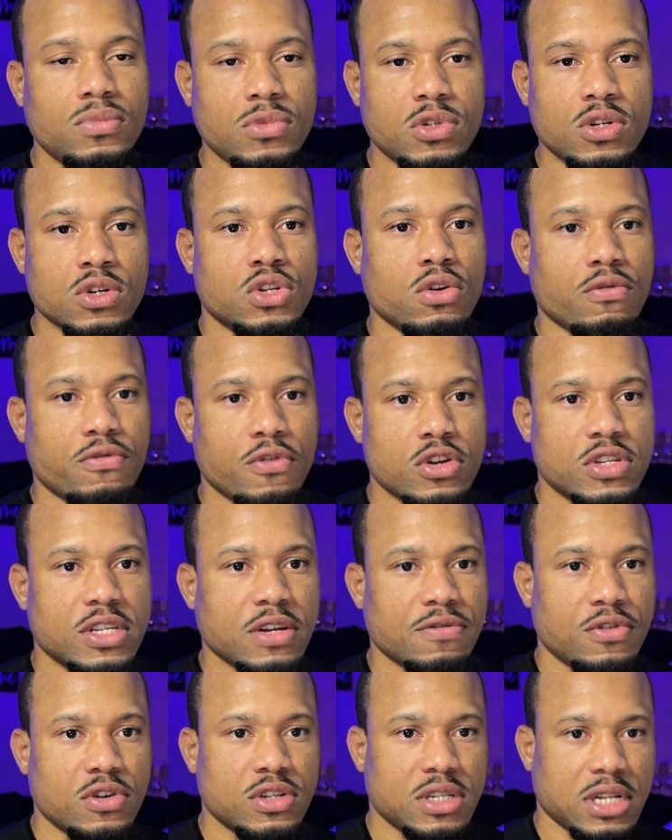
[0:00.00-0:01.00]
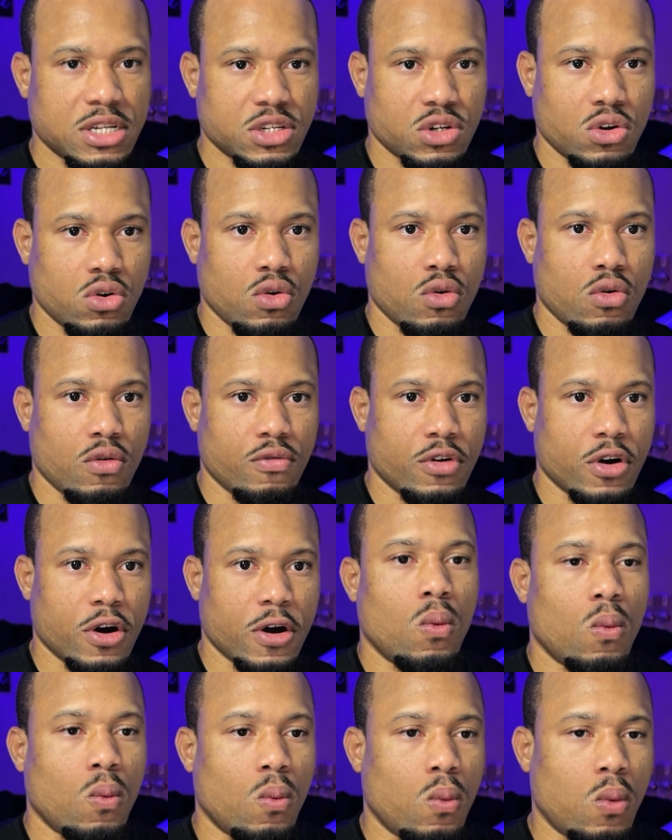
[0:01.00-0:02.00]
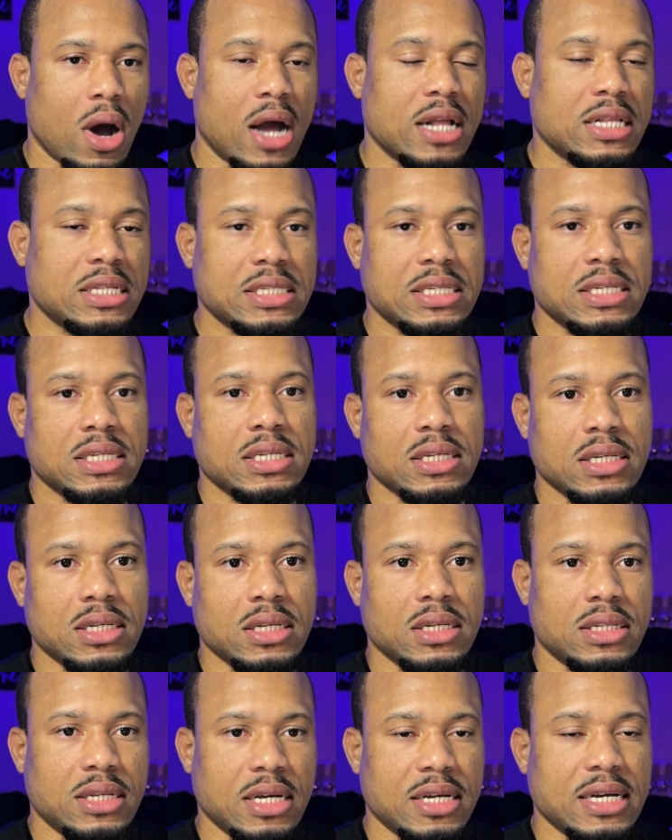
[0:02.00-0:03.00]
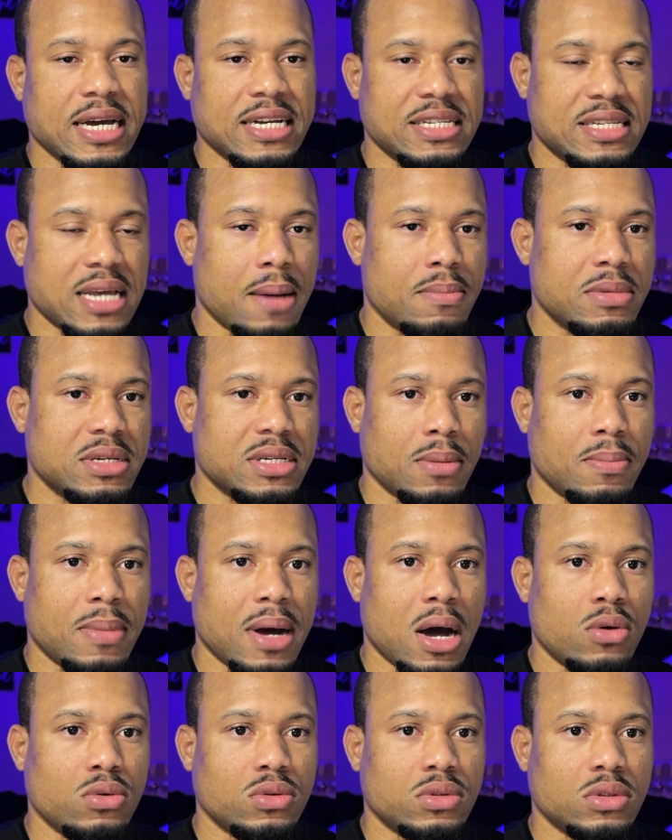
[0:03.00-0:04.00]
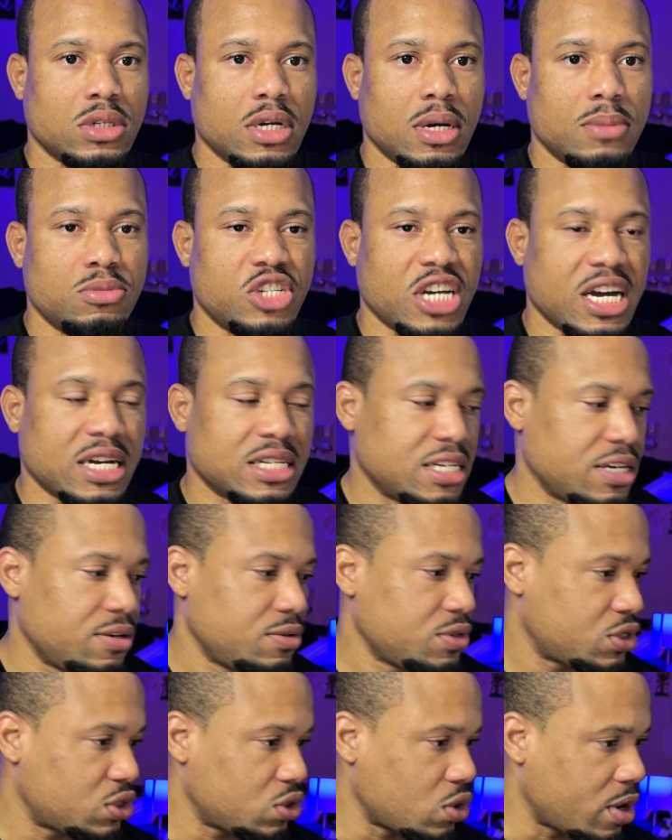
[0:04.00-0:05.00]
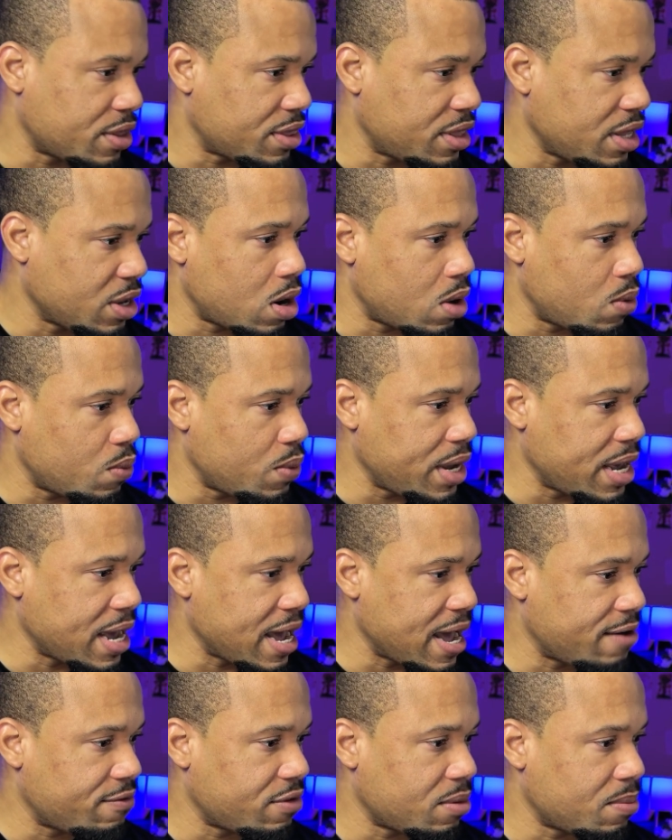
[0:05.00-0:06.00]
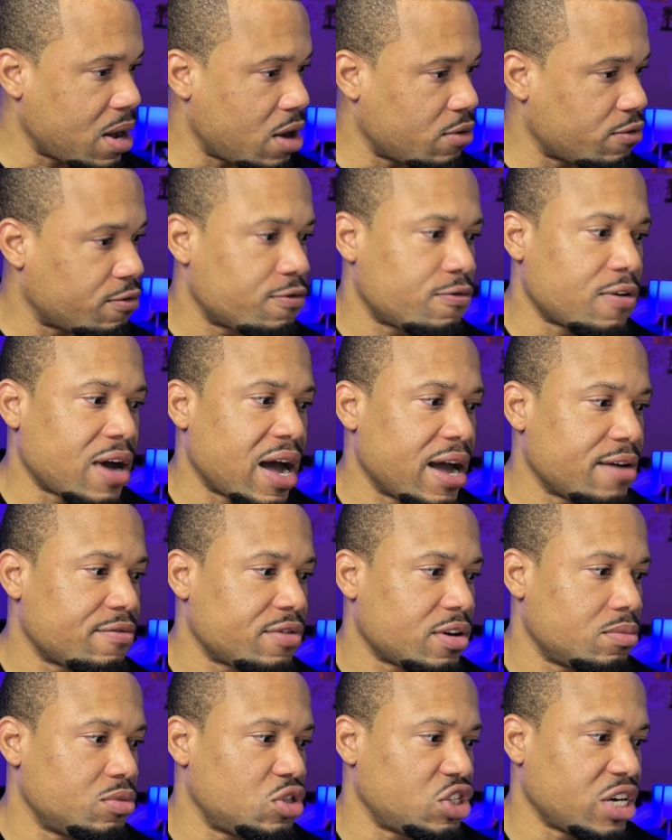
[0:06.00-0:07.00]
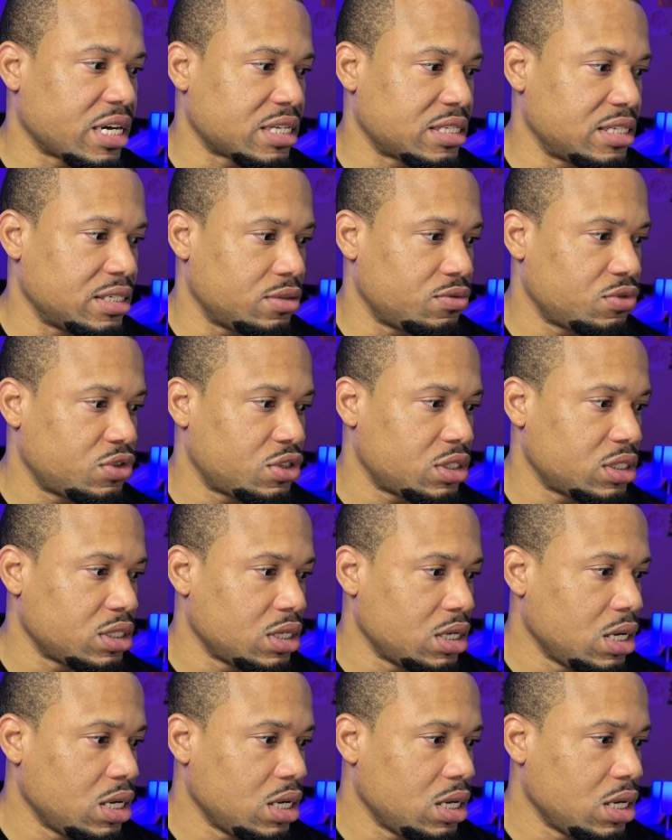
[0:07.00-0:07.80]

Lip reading: So first thing first, let's go over what the exam is about, the objectives. So I think we have about 5 objectives.